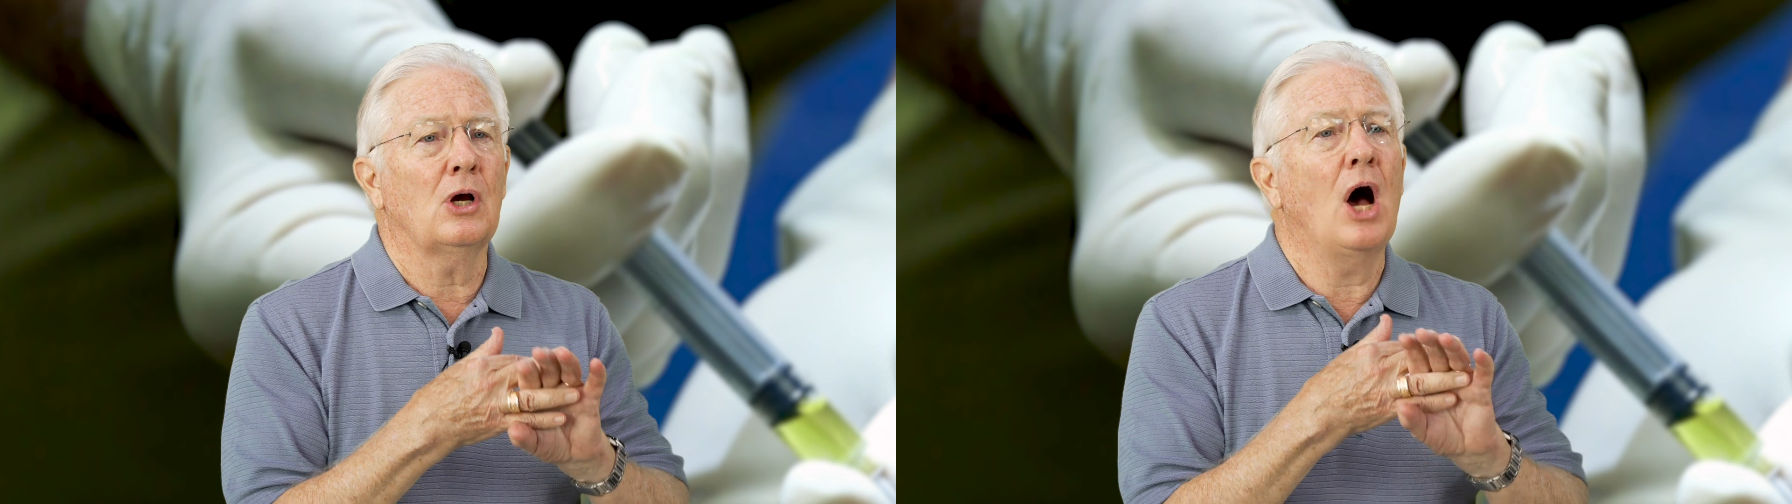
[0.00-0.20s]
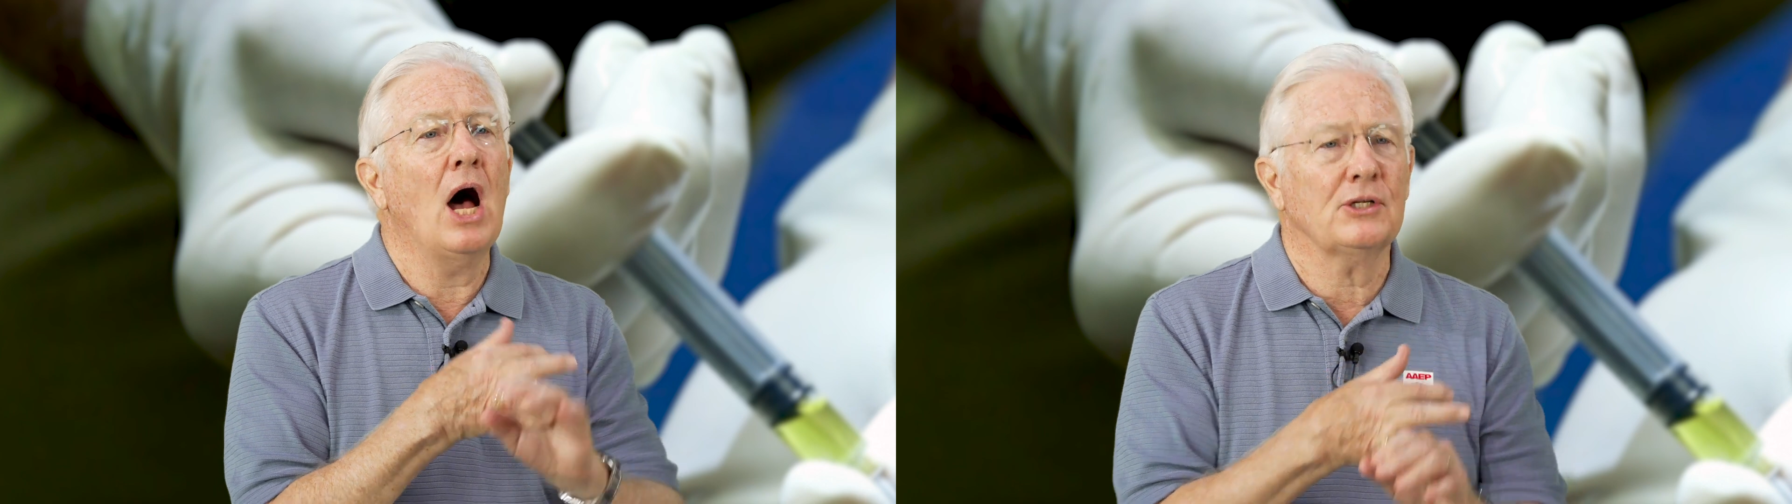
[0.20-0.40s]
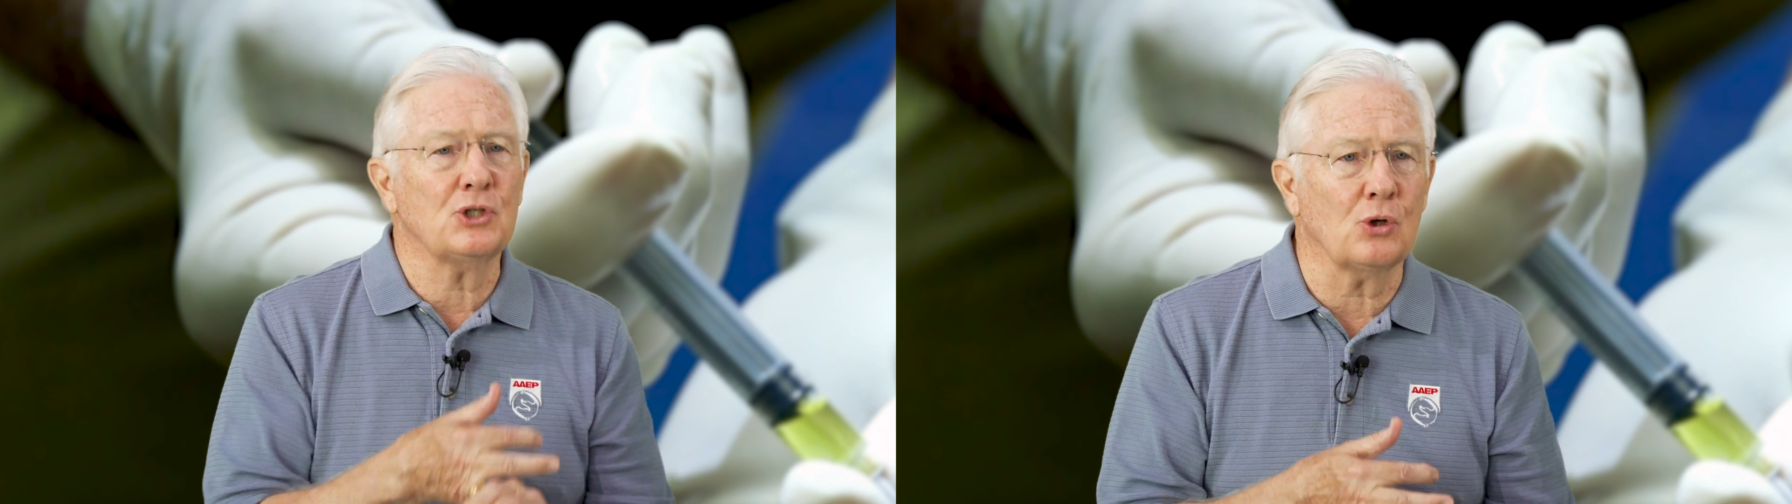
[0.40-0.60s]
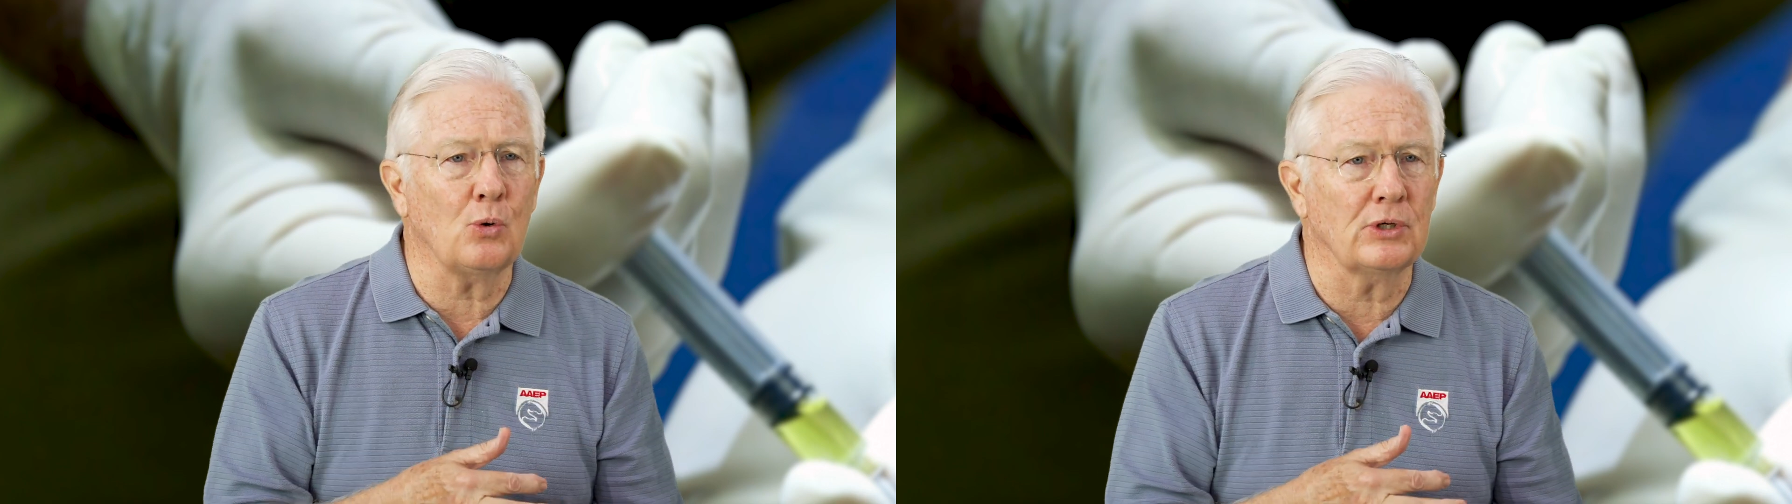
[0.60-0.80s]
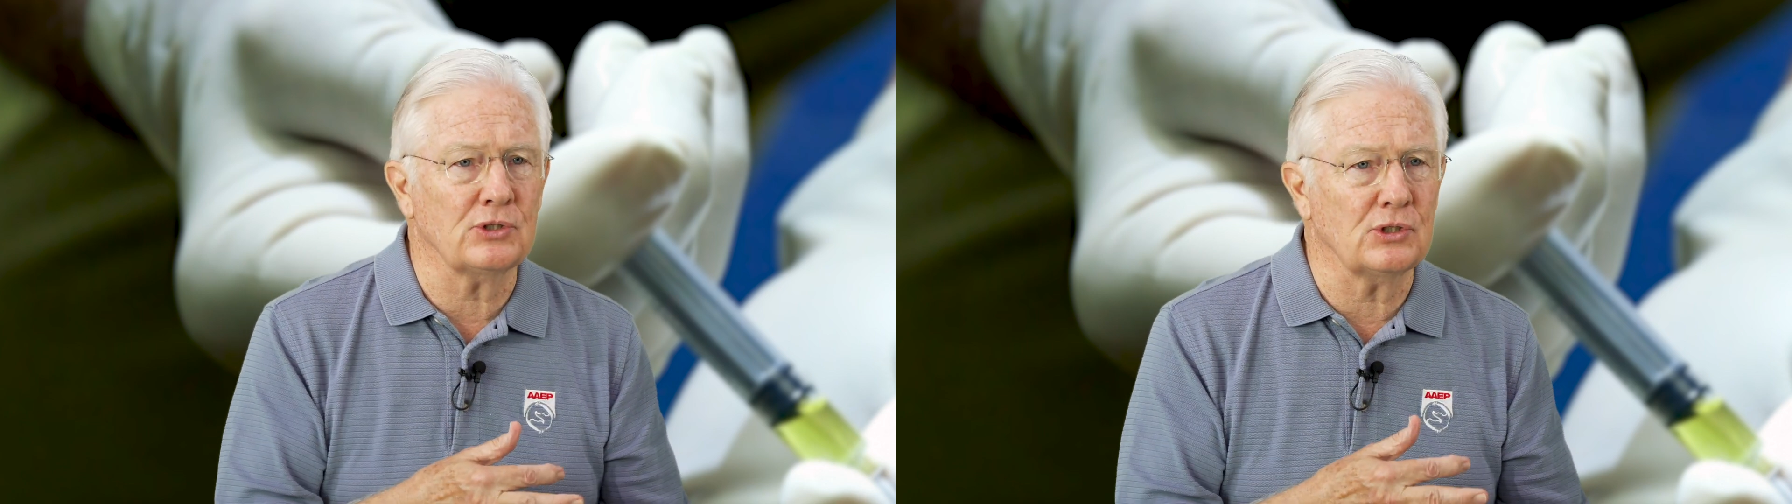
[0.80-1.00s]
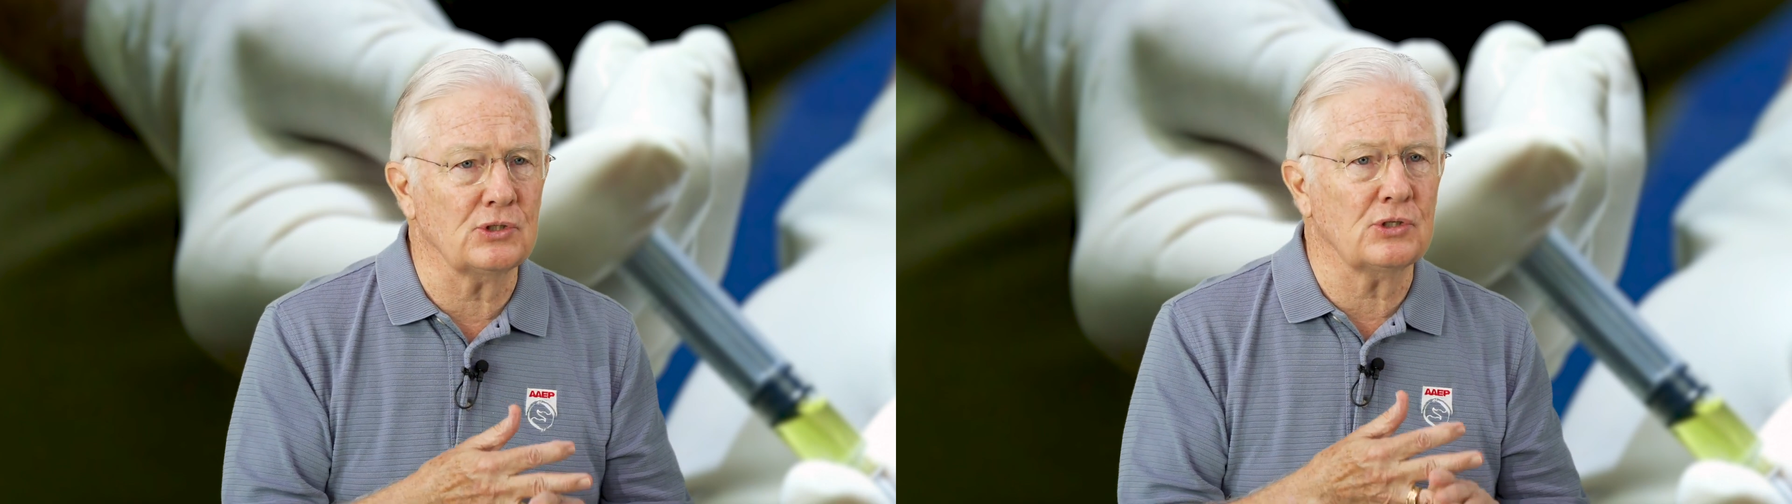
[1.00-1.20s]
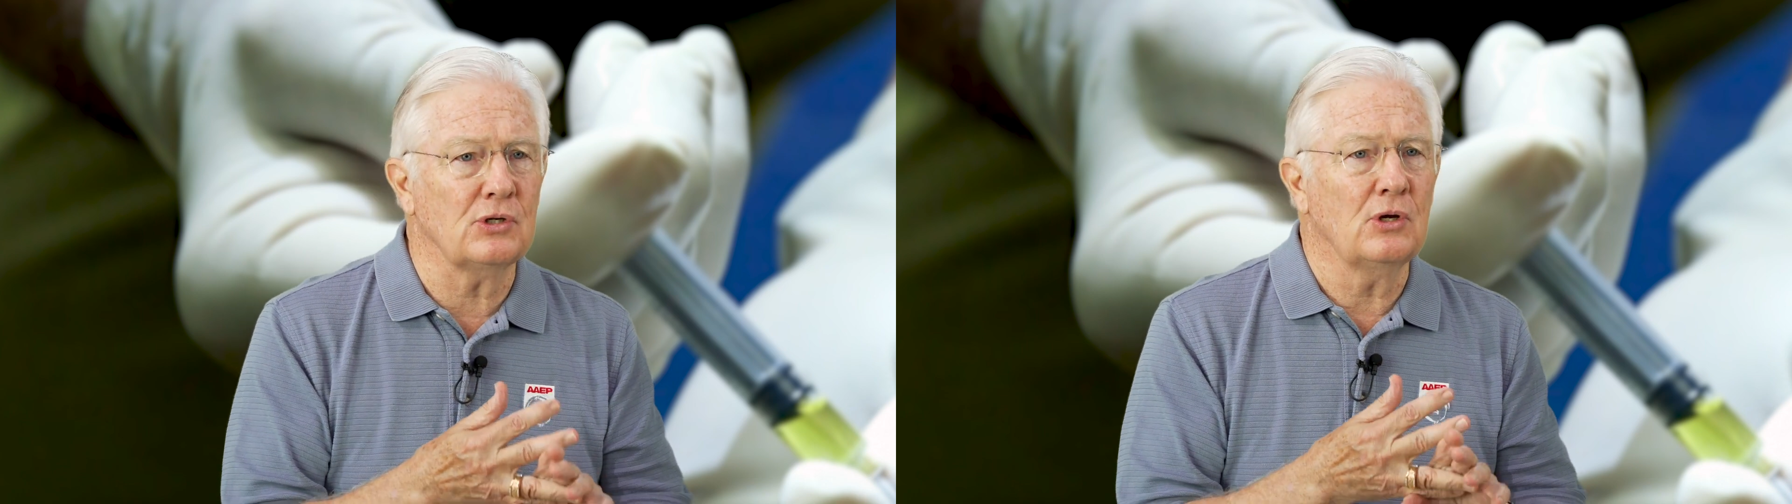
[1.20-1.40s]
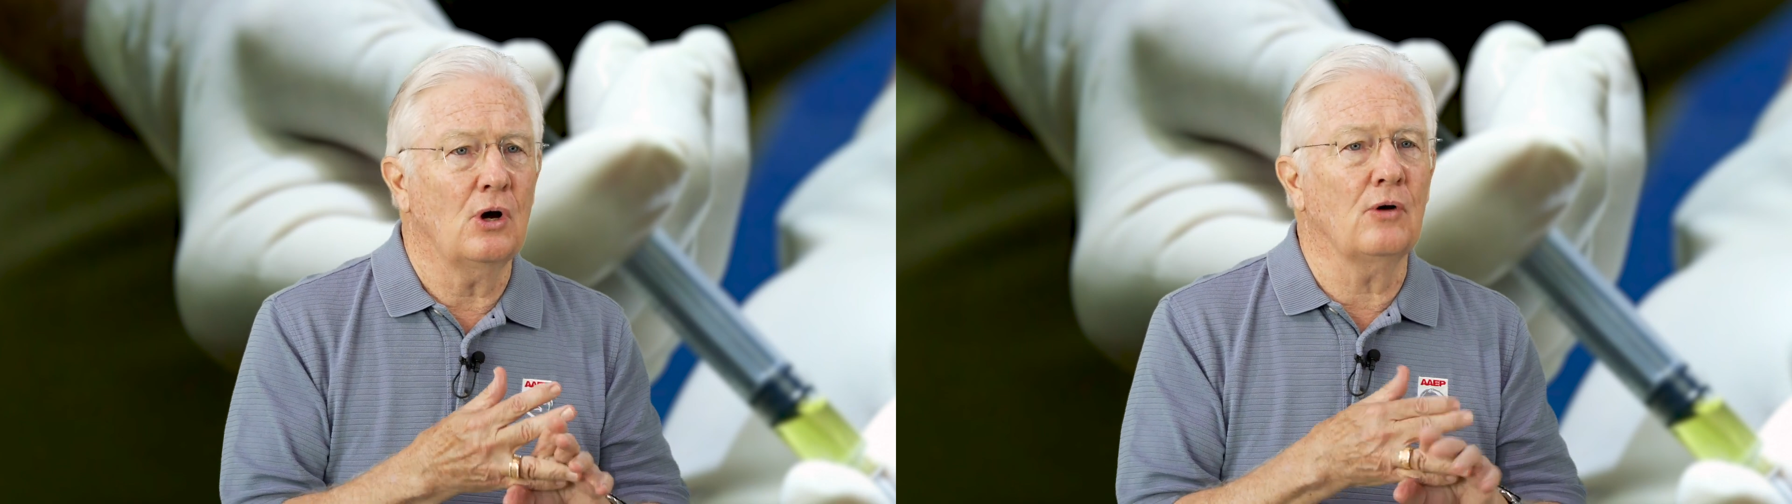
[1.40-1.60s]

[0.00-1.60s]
consequences